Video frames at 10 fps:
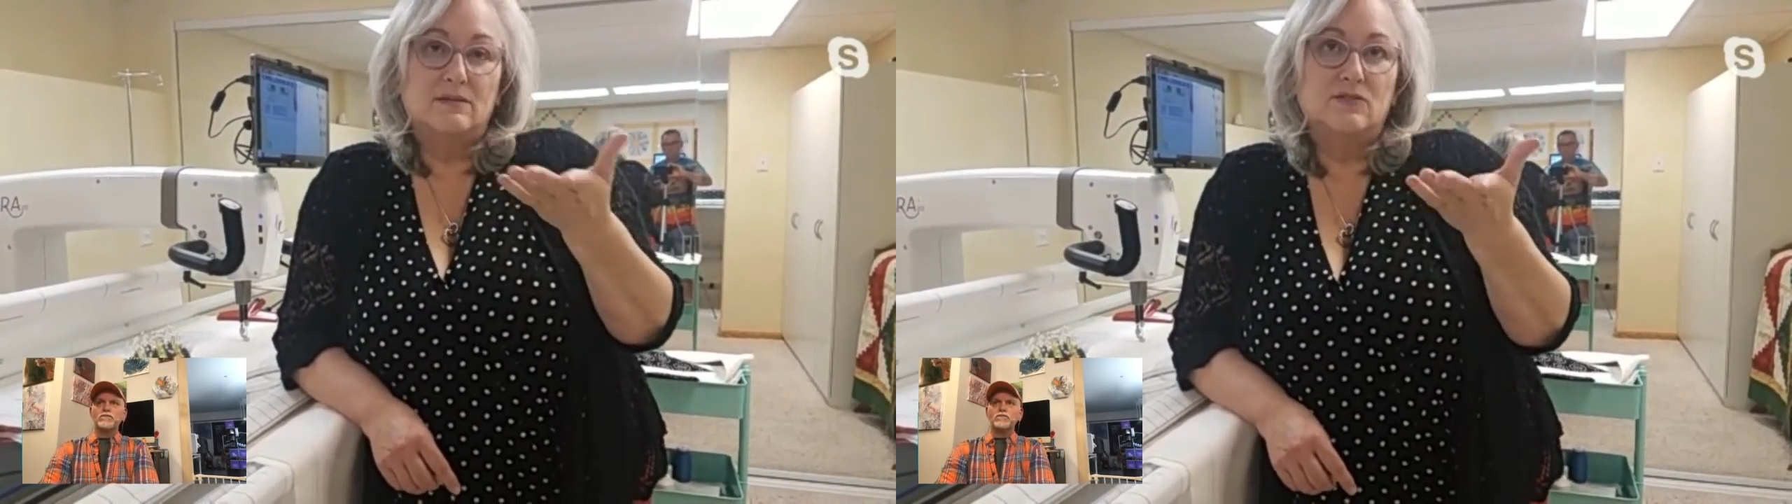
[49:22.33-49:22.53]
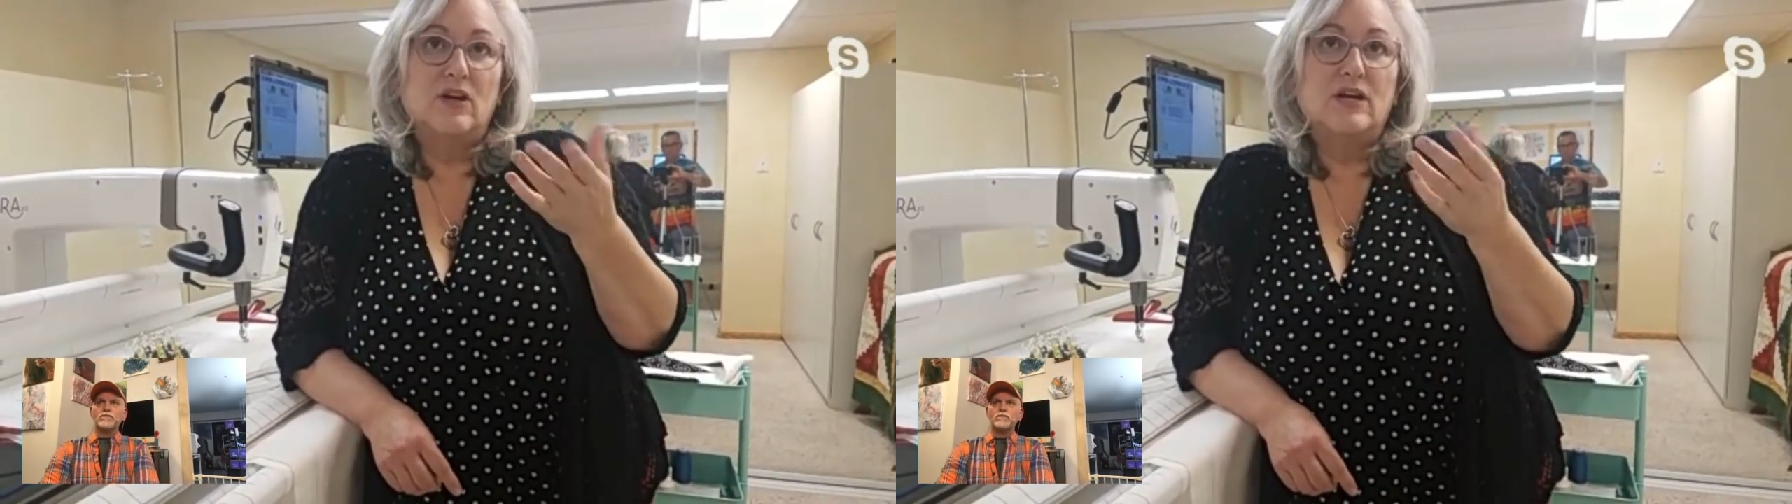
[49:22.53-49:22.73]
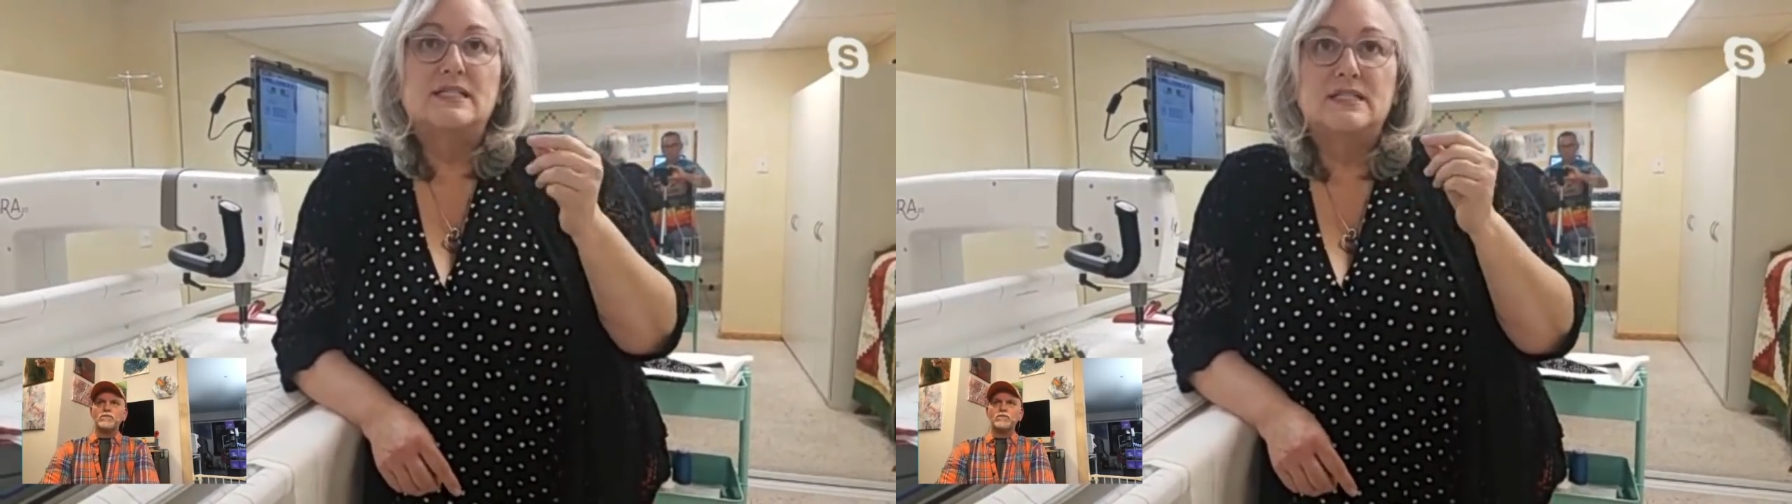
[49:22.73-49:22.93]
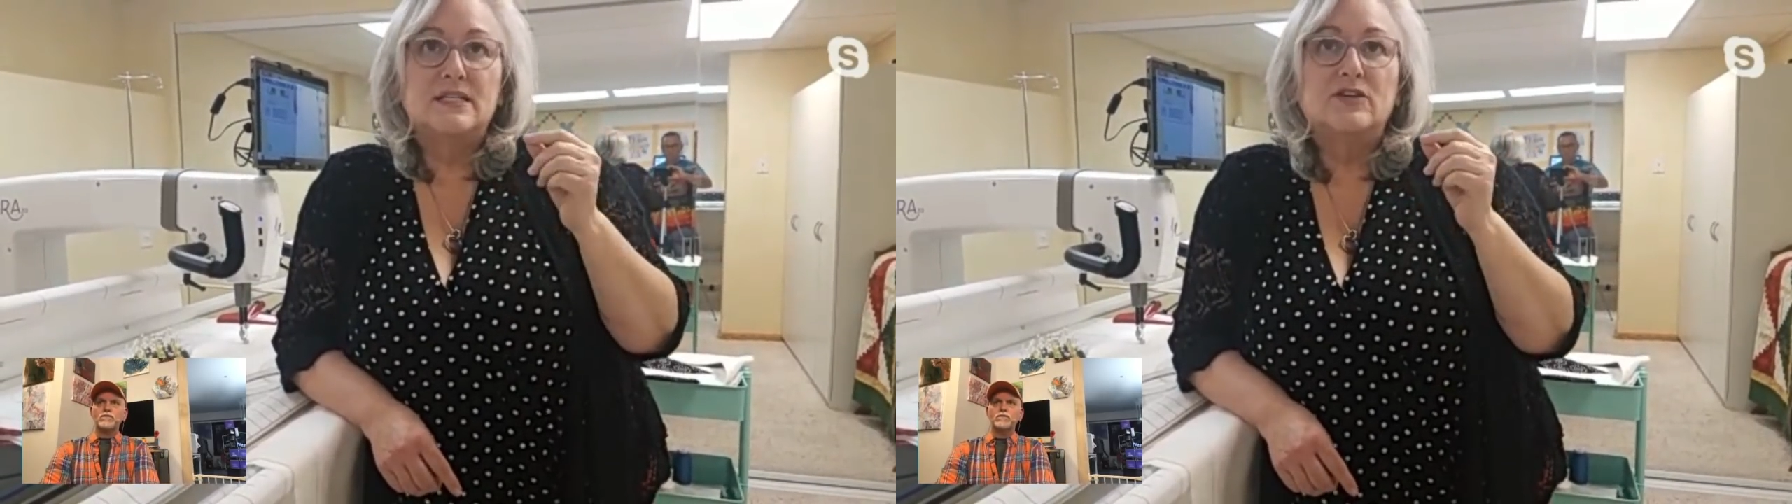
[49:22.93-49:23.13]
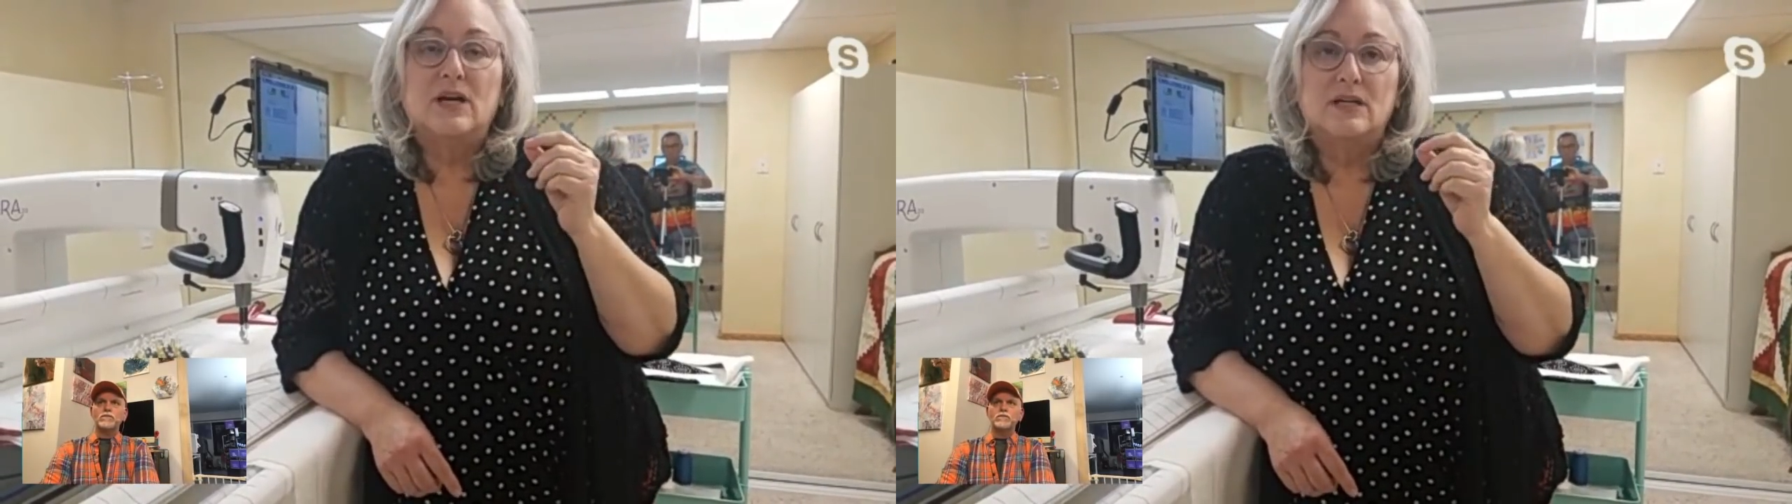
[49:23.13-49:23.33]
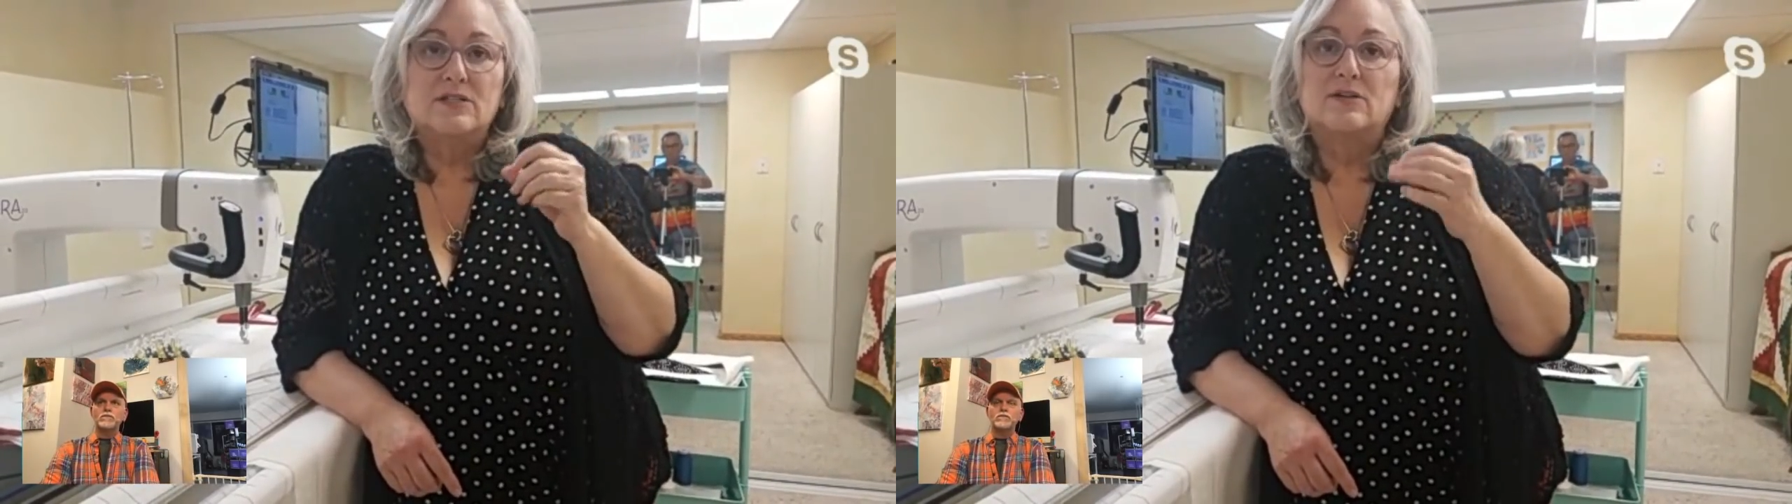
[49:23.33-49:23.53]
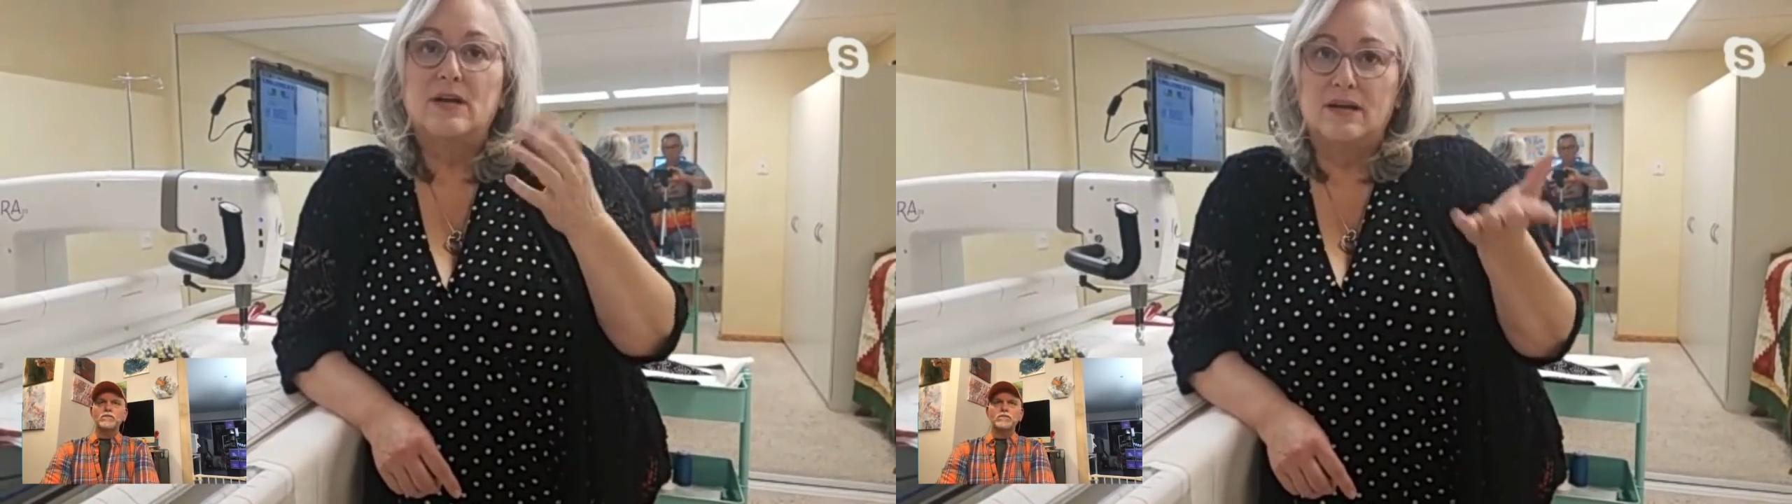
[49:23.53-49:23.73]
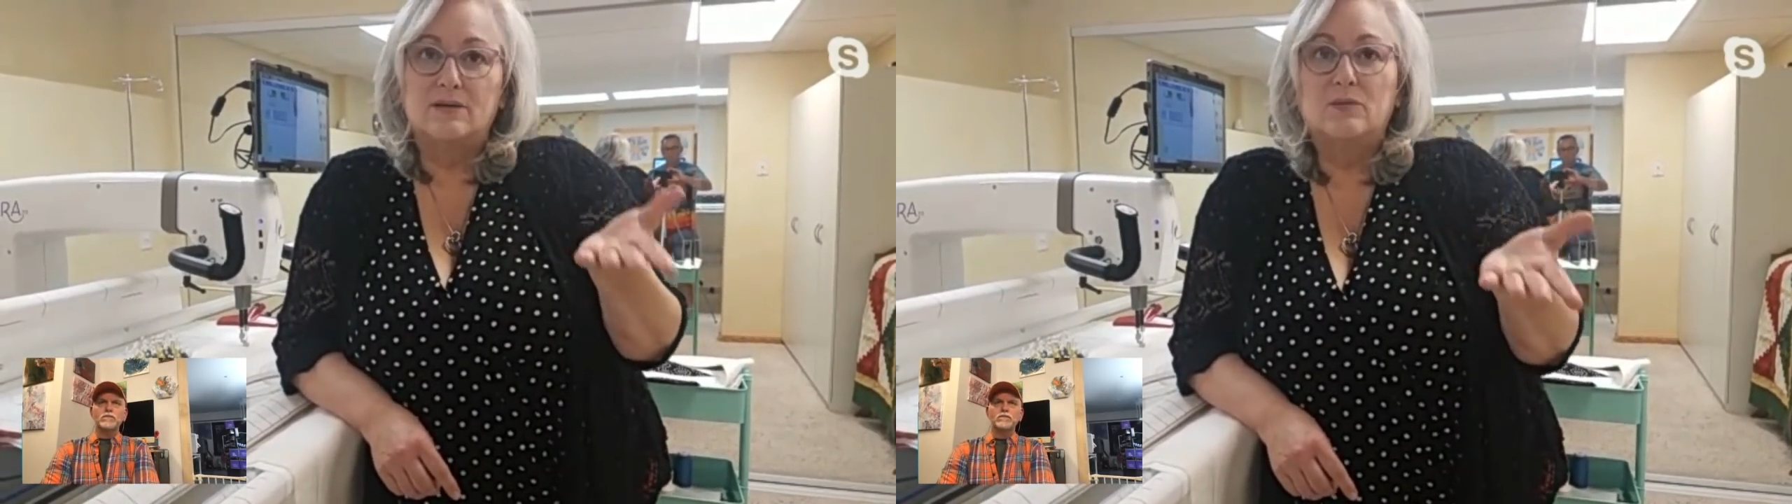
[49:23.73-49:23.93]
Chuck is a deer hunter,
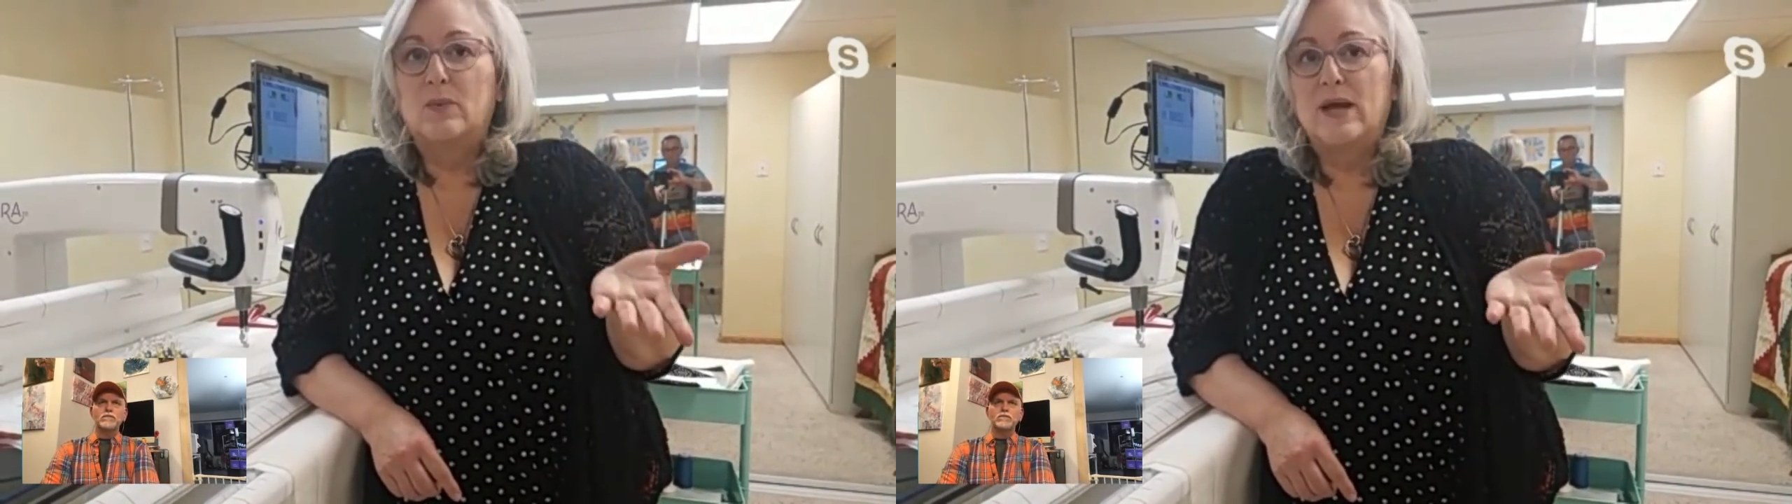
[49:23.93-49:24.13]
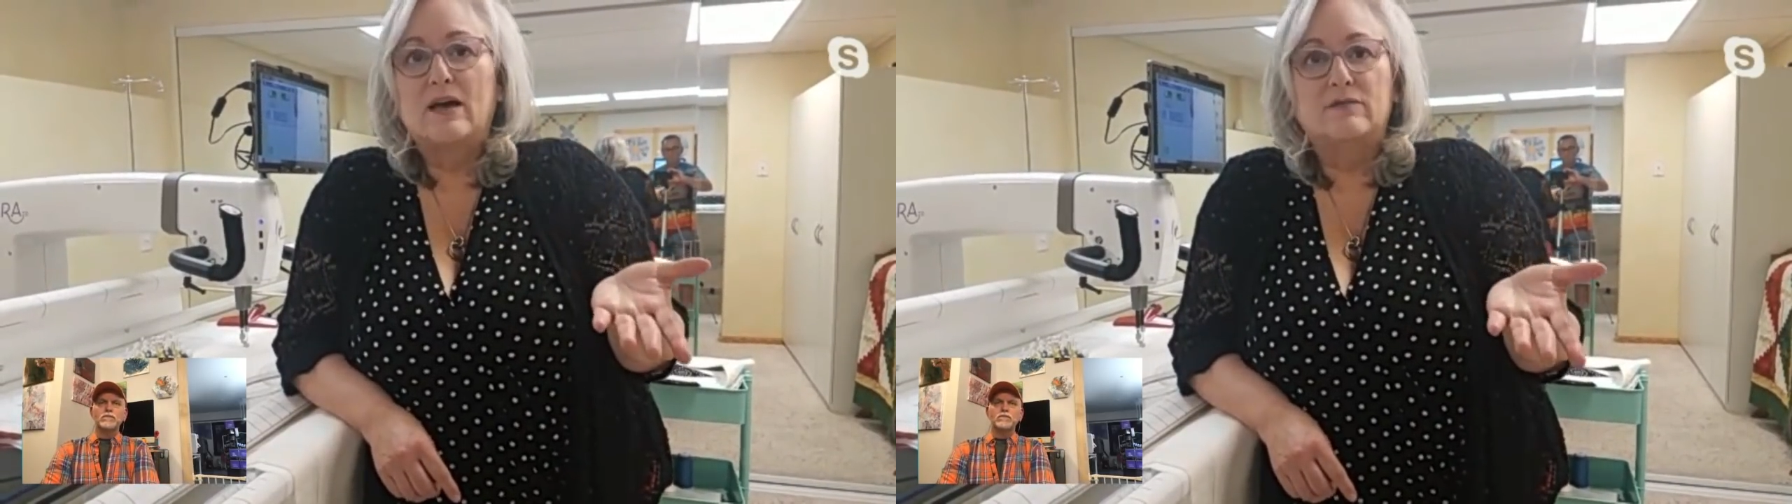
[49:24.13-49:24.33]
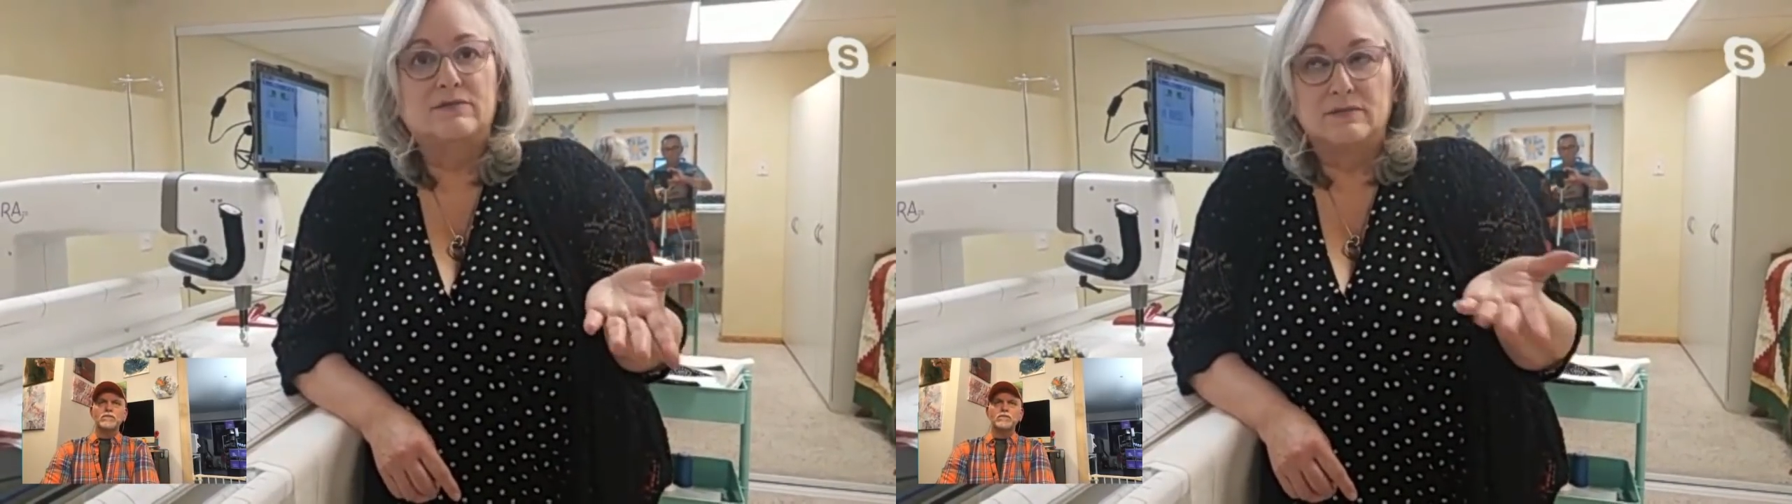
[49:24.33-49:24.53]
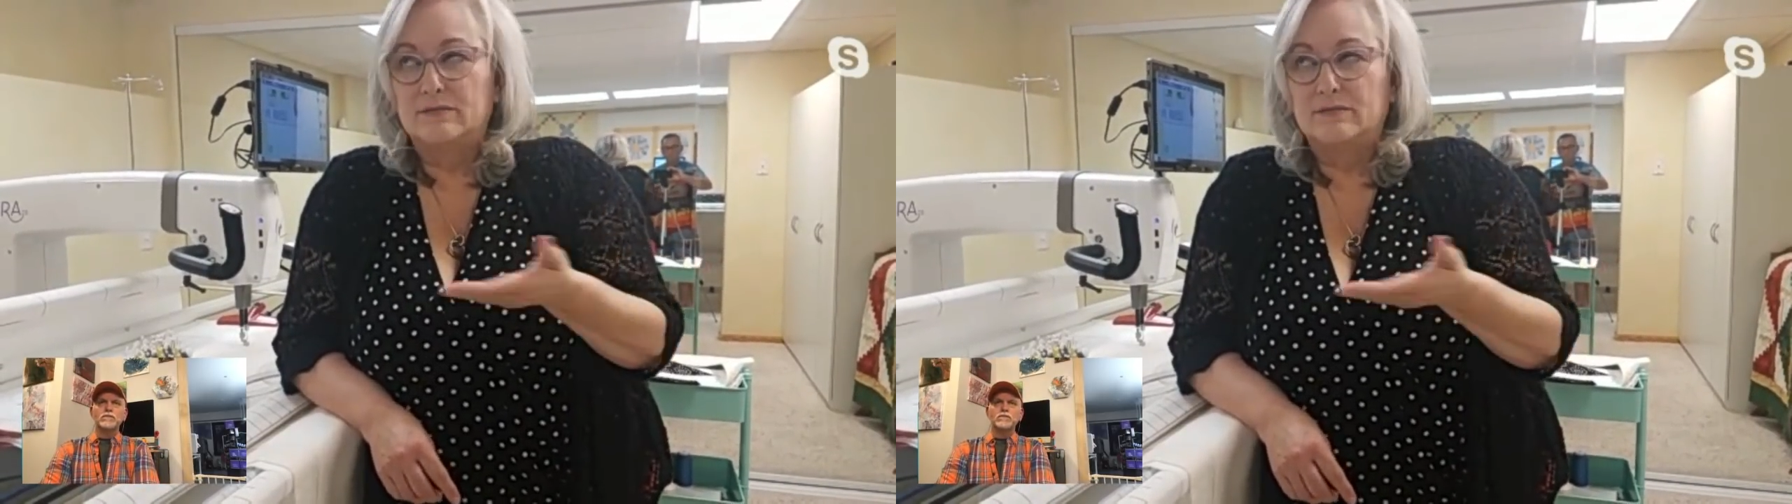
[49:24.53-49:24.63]
and we have